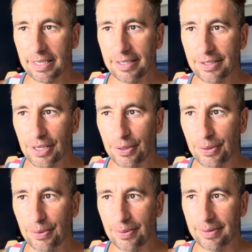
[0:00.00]

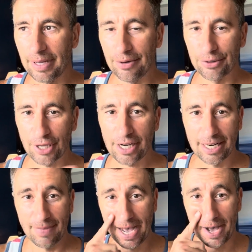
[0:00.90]
So I was talking
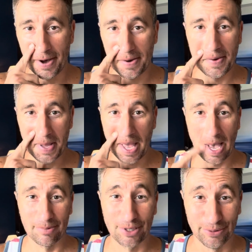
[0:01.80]
about,
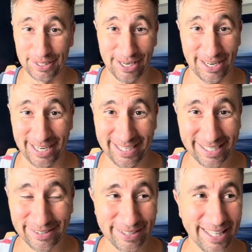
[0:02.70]
I'm so sorry.
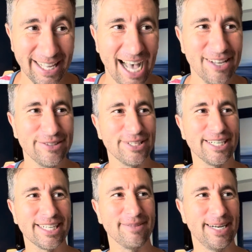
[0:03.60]
I was
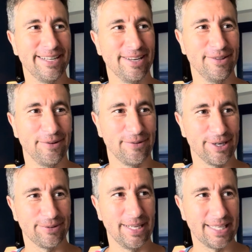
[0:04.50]
talking about the
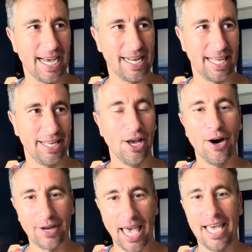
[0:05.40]
first one in Thailand.
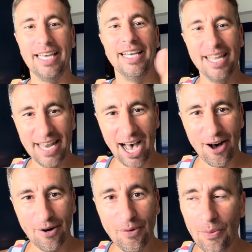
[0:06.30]
Okay,
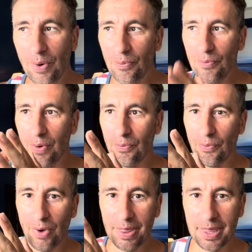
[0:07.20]
now
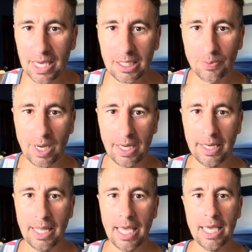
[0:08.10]
with this
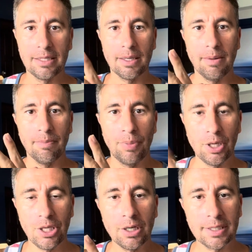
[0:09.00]
one is
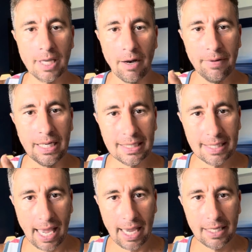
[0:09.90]
putting yourself in a
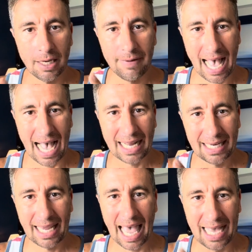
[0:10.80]
state of
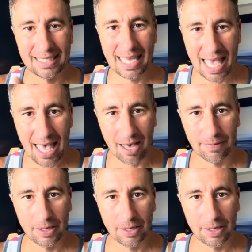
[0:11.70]
acting as if.